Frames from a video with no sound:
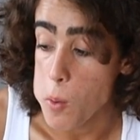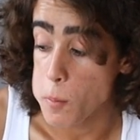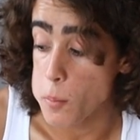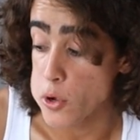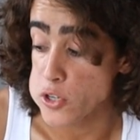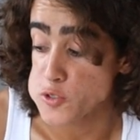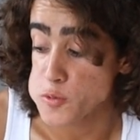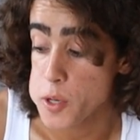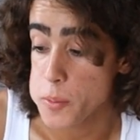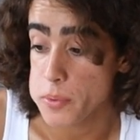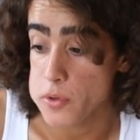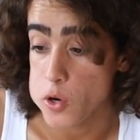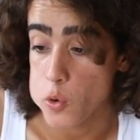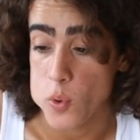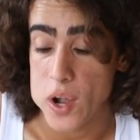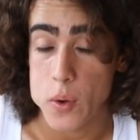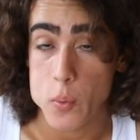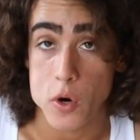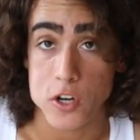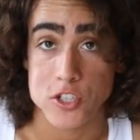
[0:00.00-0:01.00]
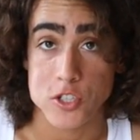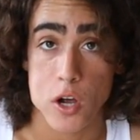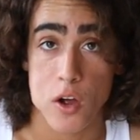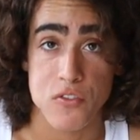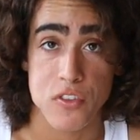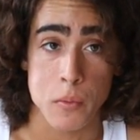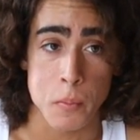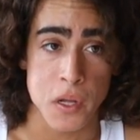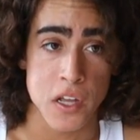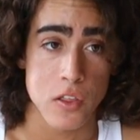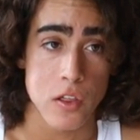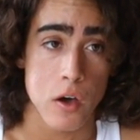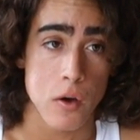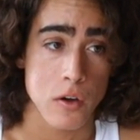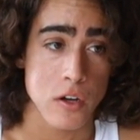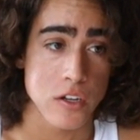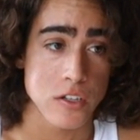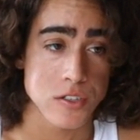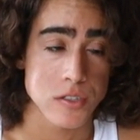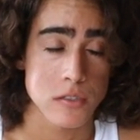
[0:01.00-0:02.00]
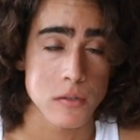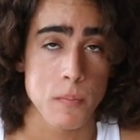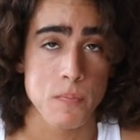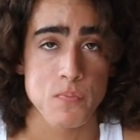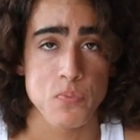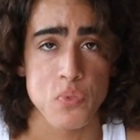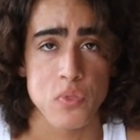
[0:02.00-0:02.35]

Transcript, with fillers: Most people are way worse off than me though, because